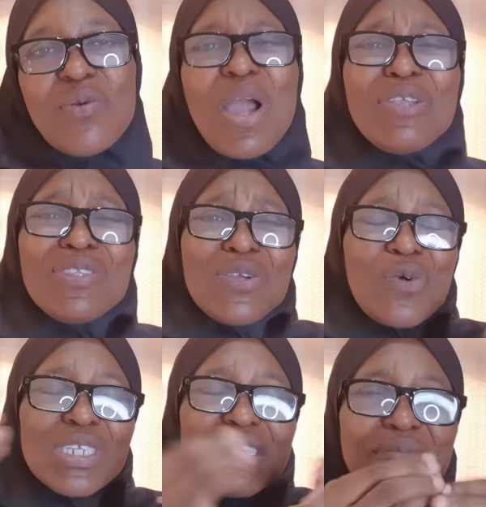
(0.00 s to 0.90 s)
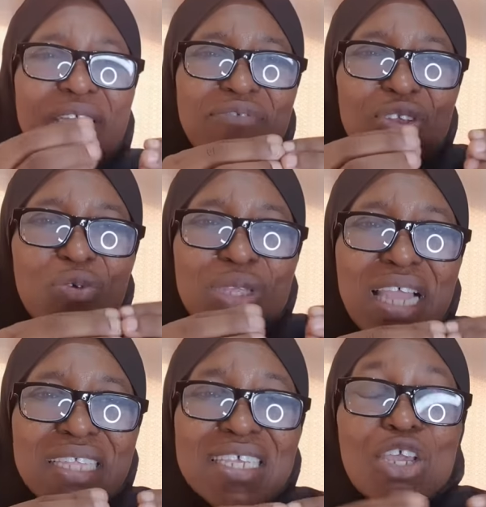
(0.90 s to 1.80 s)
why are you still watching my video
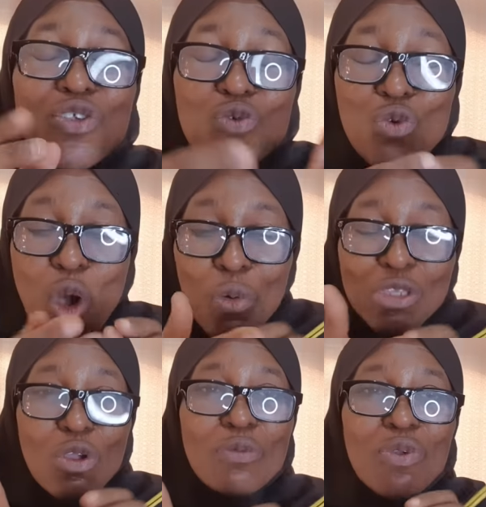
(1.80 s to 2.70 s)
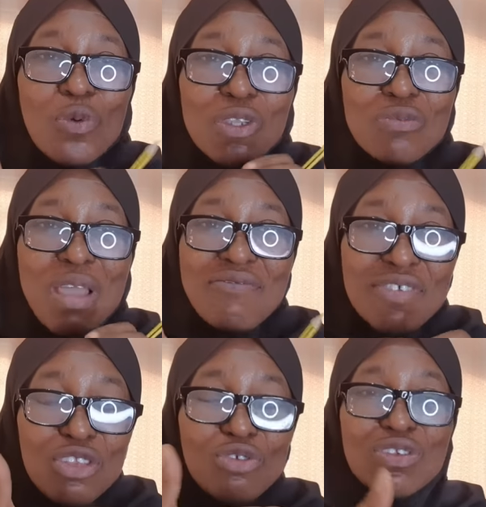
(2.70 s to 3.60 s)
with that? You always come to watch my
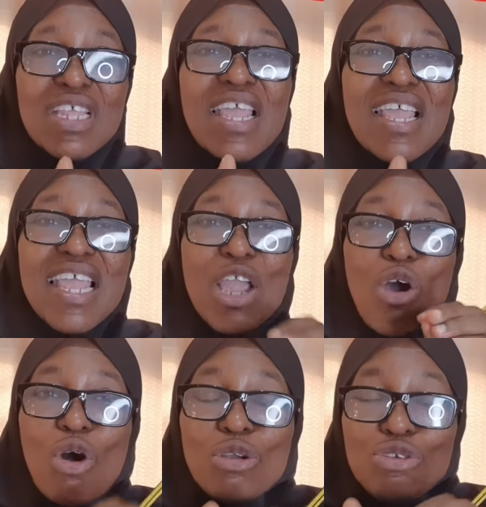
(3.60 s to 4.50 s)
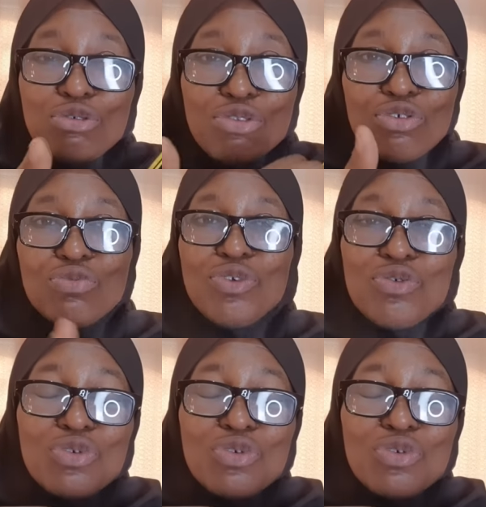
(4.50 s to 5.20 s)
videos, eh? On YouTube,